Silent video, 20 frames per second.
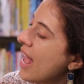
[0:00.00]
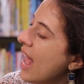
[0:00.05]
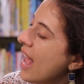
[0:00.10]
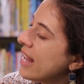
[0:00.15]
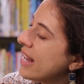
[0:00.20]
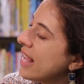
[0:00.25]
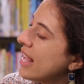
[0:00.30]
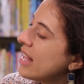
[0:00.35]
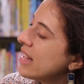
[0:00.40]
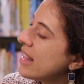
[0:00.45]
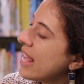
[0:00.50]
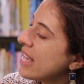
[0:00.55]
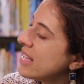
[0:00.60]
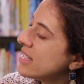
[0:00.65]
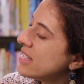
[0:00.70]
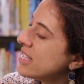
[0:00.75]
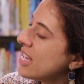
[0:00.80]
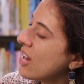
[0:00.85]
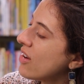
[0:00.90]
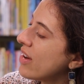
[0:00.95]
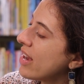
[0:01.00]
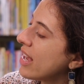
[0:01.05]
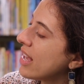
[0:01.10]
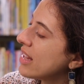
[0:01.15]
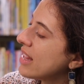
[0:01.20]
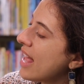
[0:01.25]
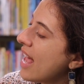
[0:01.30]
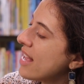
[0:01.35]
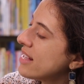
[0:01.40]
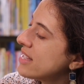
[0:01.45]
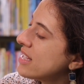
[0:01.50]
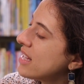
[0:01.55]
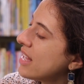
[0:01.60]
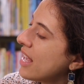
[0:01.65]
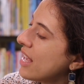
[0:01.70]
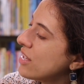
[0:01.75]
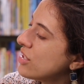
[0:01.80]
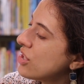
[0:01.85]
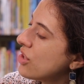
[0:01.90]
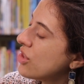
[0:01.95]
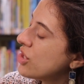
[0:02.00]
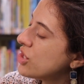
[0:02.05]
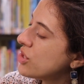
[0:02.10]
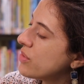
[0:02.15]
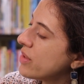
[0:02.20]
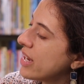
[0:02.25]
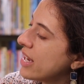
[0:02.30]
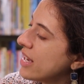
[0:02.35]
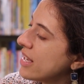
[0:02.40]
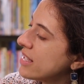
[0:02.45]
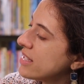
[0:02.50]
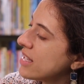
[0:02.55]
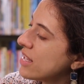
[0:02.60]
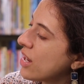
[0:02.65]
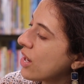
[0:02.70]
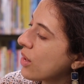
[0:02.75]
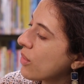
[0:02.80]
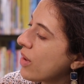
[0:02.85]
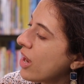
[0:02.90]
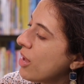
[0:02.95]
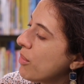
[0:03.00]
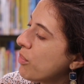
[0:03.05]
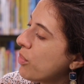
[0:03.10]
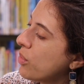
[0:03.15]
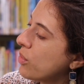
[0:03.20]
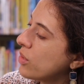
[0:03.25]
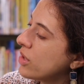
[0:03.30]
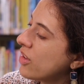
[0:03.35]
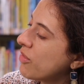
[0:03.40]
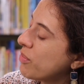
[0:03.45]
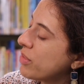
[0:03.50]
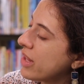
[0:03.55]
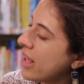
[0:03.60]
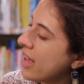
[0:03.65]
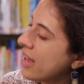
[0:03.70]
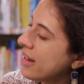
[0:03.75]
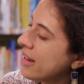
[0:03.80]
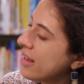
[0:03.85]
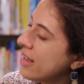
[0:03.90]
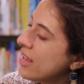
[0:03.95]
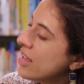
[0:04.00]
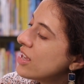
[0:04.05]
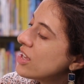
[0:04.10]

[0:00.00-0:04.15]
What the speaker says: and he lay staring glassily into the trees in a great pool of blood.